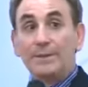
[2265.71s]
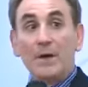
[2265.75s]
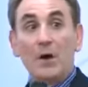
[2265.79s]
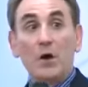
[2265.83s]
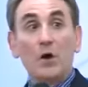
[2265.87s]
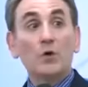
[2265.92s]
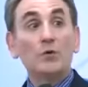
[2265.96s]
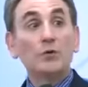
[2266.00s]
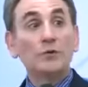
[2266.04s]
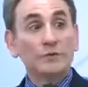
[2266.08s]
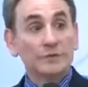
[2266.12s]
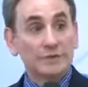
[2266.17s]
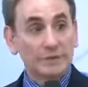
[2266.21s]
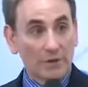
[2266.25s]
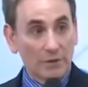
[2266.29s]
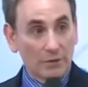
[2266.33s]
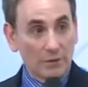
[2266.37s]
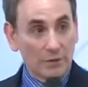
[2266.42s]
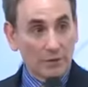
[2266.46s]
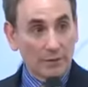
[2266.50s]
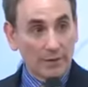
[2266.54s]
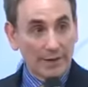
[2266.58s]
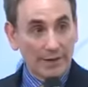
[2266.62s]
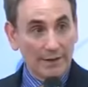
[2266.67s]
odors go
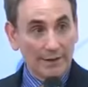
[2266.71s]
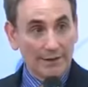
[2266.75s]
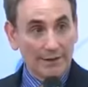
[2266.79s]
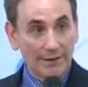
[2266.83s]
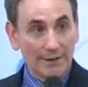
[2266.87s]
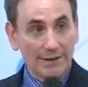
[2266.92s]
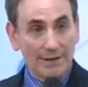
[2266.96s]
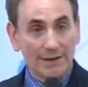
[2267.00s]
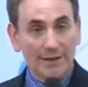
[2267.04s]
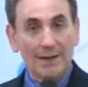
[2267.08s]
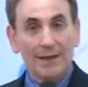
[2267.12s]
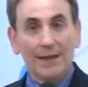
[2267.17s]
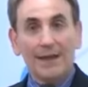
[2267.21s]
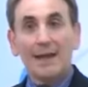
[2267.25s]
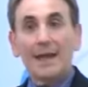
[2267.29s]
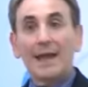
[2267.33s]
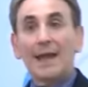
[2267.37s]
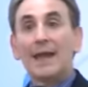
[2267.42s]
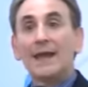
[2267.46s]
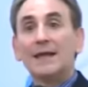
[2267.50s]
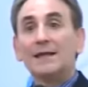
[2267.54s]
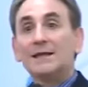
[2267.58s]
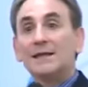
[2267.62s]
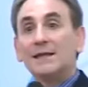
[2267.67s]
away,
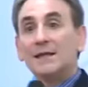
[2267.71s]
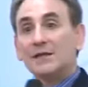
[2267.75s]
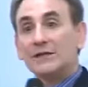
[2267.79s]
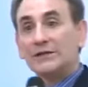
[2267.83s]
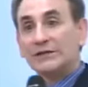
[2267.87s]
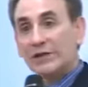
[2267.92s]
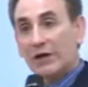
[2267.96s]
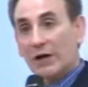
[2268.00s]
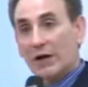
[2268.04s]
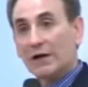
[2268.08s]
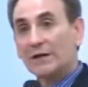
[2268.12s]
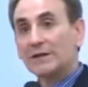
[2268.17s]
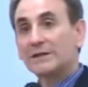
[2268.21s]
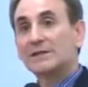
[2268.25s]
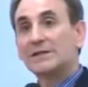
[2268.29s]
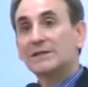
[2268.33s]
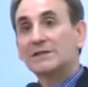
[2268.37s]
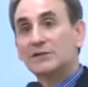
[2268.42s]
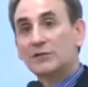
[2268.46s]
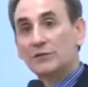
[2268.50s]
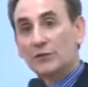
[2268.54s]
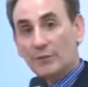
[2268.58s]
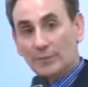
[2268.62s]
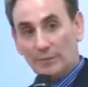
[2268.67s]
and
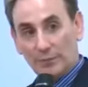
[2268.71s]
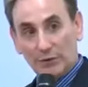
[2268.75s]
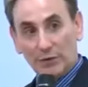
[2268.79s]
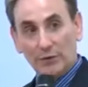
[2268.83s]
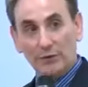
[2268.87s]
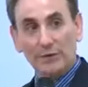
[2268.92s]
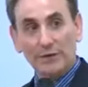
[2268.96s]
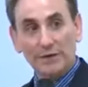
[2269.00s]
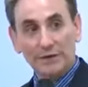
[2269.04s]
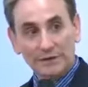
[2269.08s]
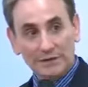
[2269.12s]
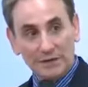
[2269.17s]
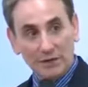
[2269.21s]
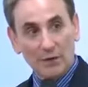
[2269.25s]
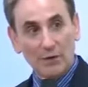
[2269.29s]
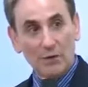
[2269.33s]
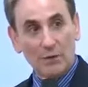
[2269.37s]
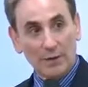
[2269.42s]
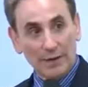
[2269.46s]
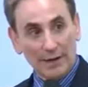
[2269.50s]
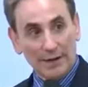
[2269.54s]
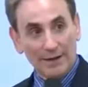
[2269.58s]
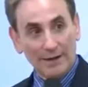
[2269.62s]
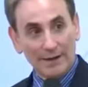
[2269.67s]
toxins or impurities go
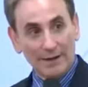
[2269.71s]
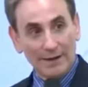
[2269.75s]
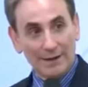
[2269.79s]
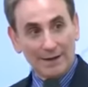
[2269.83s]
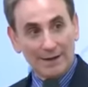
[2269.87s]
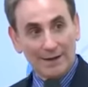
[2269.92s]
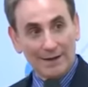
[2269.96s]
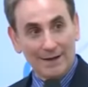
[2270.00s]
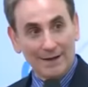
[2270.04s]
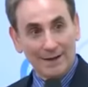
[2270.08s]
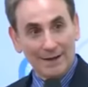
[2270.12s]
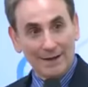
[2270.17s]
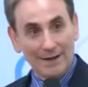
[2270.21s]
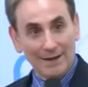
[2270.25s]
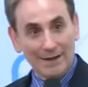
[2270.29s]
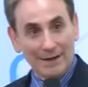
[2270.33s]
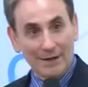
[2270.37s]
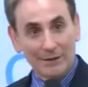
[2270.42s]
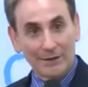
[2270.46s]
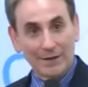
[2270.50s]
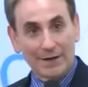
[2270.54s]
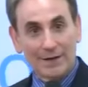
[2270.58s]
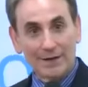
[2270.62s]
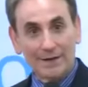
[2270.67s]
away.
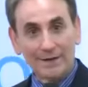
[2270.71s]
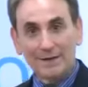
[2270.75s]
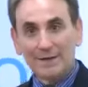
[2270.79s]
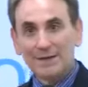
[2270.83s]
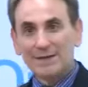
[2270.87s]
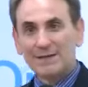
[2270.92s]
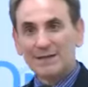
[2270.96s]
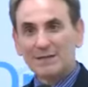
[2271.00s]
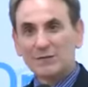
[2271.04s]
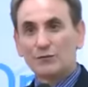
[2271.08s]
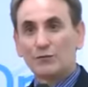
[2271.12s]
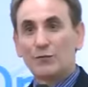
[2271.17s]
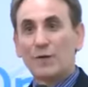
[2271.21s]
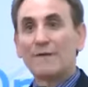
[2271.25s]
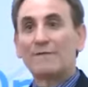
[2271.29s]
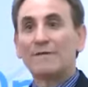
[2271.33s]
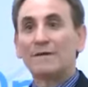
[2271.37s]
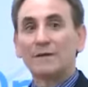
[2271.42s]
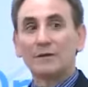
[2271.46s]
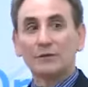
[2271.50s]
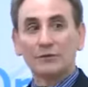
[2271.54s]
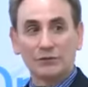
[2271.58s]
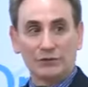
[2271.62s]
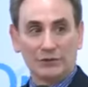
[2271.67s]
Okay, this is
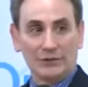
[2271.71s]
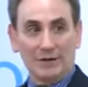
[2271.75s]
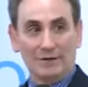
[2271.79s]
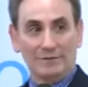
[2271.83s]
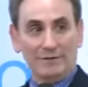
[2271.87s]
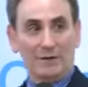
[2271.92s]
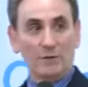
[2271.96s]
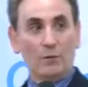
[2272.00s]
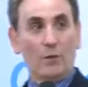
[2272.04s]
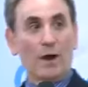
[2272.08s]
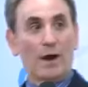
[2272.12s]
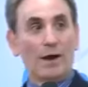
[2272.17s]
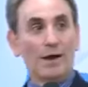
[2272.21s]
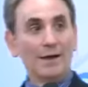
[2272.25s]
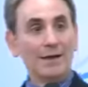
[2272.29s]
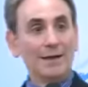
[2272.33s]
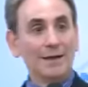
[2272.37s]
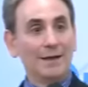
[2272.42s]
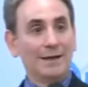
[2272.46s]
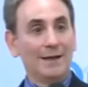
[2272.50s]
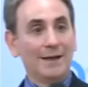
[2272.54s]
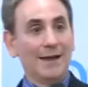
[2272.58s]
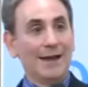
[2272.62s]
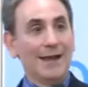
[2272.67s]
revolutionary. Why?
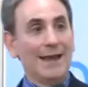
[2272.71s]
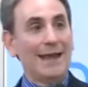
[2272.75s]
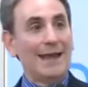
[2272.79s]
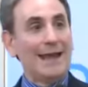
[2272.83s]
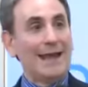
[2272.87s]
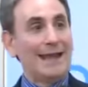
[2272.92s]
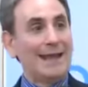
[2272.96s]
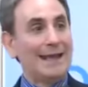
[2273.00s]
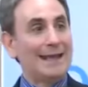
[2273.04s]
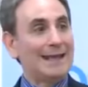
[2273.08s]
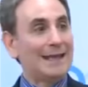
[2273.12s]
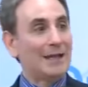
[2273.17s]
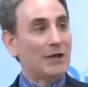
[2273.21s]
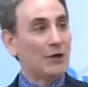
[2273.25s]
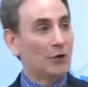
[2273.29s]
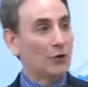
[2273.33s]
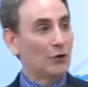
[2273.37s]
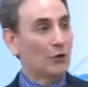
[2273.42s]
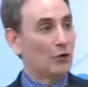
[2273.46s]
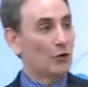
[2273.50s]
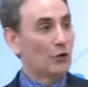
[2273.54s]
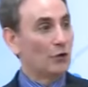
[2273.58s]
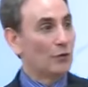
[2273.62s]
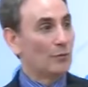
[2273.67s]
Any
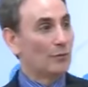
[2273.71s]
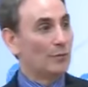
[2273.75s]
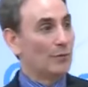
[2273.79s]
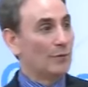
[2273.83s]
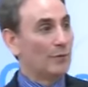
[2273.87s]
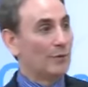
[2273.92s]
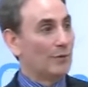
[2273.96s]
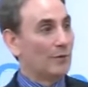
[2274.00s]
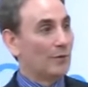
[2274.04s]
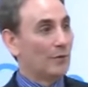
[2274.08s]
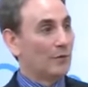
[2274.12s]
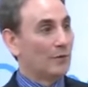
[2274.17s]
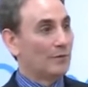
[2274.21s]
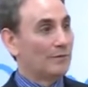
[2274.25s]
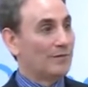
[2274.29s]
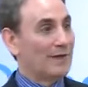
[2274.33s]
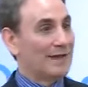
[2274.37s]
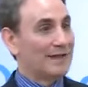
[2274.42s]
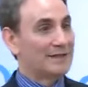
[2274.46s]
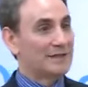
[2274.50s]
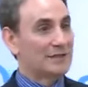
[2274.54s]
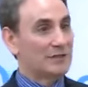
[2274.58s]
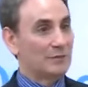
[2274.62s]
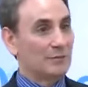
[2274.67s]
herb or
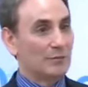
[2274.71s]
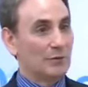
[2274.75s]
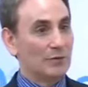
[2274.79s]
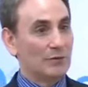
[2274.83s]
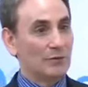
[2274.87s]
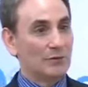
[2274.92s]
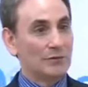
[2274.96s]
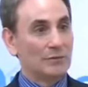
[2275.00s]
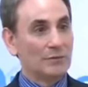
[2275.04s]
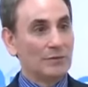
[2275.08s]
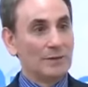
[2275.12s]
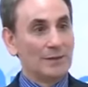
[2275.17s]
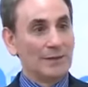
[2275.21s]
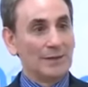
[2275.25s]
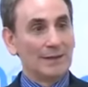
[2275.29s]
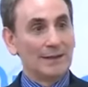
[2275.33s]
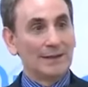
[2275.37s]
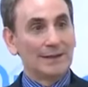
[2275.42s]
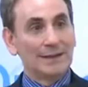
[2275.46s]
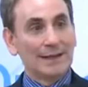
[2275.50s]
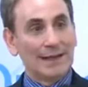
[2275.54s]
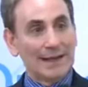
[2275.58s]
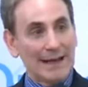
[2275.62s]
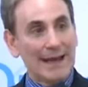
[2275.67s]
vegetable
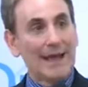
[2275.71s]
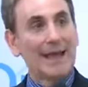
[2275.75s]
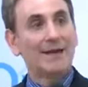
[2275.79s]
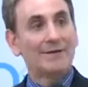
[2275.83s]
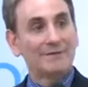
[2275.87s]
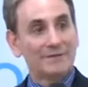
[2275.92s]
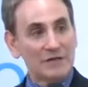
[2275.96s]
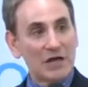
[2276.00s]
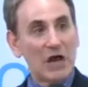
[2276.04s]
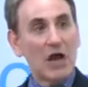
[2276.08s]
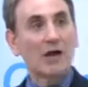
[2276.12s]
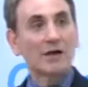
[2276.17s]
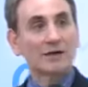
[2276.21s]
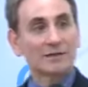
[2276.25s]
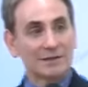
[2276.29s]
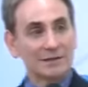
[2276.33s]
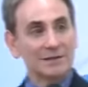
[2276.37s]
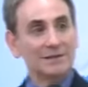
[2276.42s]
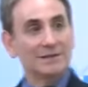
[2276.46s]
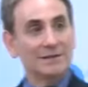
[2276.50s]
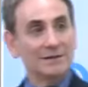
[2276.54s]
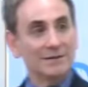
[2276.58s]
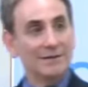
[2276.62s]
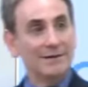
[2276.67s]
can have
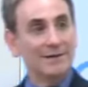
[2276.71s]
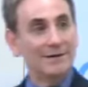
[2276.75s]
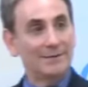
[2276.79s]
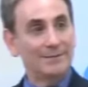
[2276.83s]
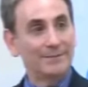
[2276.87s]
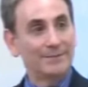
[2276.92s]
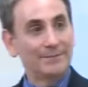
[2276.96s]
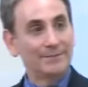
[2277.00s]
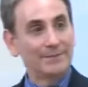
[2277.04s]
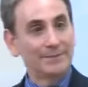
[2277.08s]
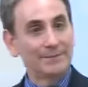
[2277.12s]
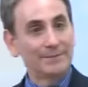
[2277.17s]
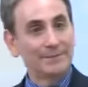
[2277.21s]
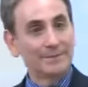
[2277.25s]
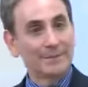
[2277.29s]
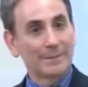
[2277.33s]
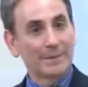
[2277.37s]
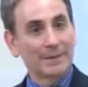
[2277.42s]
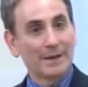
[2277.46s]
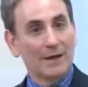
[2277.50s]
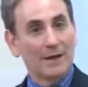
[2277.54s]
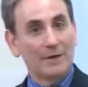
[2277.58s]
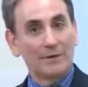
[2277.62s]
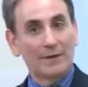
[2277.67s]
toxins in there.
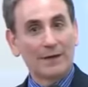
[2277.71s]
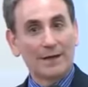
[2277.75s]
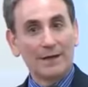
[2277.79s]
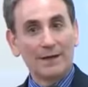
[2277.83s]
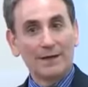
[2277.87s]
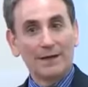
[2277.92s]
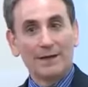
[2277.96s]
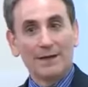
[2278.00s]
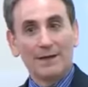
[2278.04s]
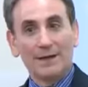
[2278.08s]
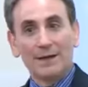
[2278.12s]
Okay?